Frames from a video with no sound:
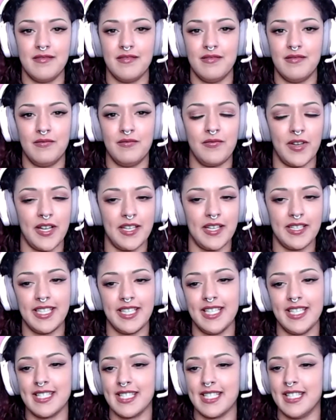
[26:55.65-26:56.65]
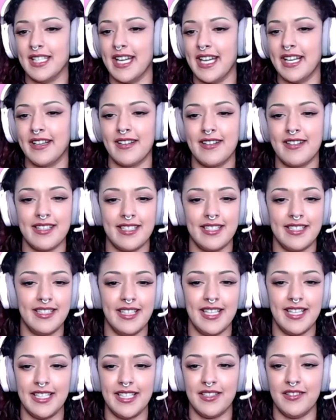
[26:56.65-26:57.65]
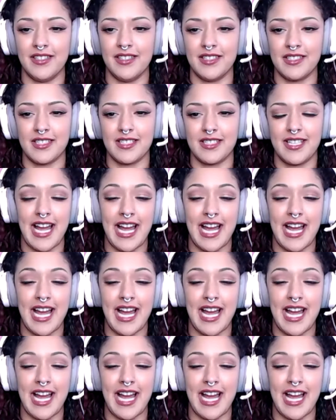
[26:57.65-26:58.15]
fun, easy, lighthearted, like you can just